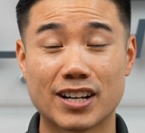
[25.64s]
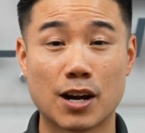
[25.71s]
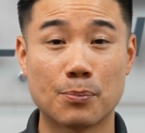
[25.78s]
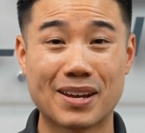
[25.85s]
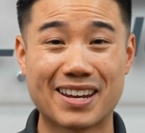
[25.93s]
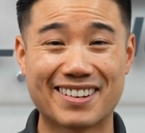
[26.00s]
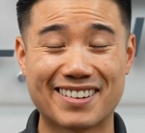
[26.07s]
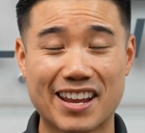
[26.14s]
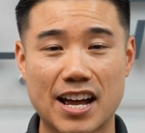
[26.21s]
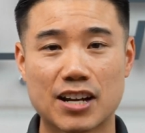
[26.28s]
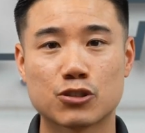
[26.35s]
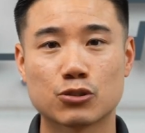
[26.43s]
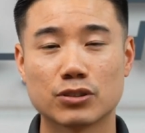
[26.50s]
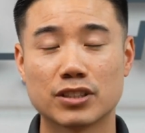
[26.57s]
out of pain
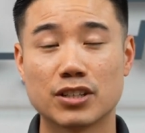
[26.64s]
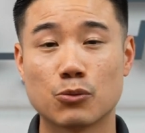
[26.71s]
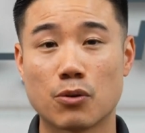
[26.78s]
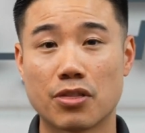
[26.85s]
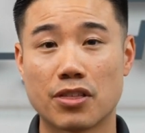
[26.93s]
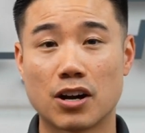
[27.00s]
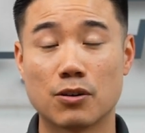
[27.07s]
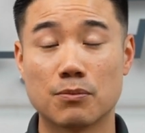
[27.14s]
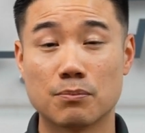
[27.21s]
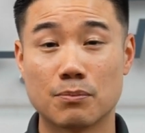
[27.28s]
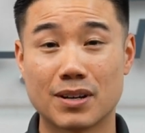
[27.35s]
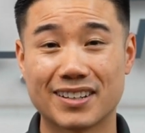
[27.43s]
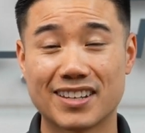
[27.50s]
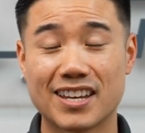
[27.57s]
naturally
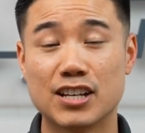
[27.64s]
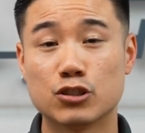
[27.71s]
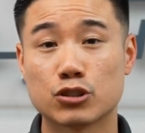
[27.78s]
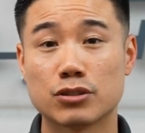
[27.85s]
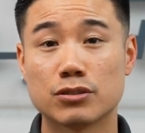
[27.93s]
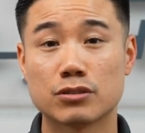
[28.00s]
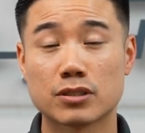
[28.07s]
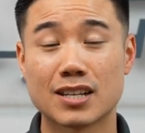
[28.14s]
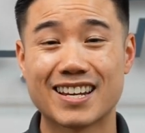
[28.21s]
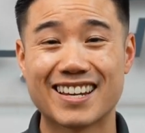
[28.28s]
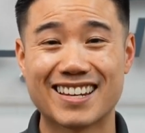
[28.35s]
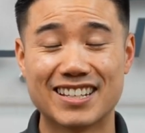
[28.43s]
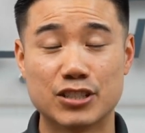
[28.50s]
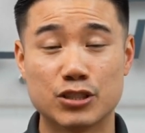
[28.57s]
without medications,
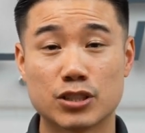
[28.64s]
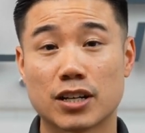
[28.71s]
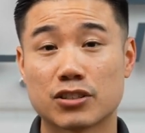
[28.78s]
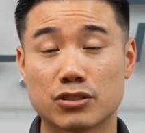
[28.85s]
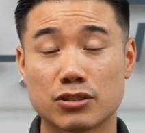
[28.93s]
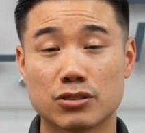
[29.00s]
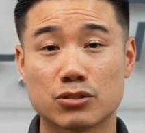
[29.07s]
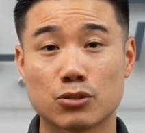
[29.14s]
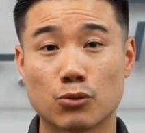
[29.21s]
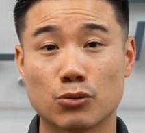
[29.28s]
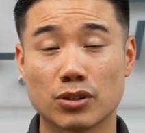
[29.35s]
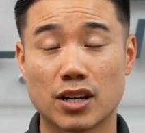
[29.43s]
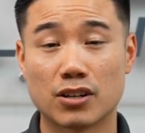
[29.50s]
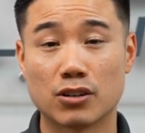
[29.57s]
injections,
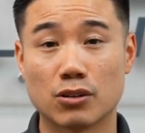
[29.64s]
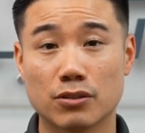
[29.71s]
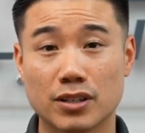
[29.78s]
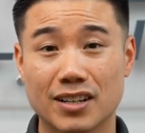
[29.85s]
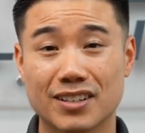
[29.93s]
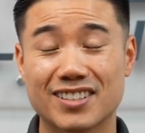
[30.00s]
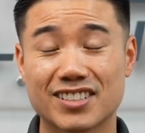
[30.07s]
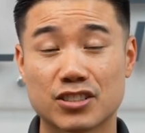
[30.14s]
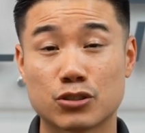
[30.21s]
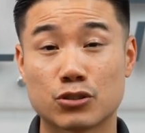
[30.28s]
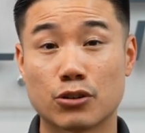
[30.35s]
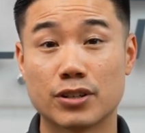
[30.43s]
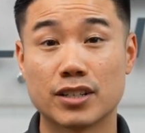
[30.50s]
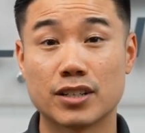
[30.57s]
or relying on
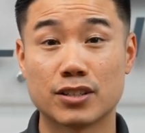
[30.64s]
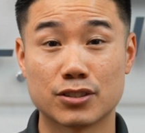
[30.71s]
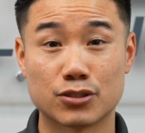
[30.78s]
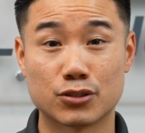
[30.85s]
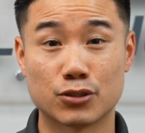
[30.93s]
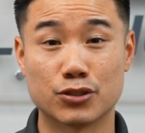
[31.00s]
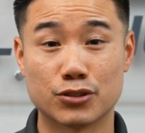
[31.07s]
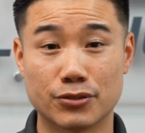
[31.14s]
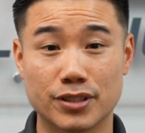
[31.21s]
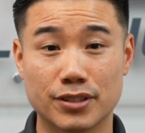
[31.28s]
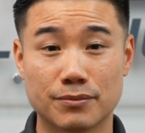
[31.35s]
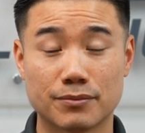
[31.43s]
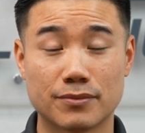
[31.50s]
unnecessary surgery.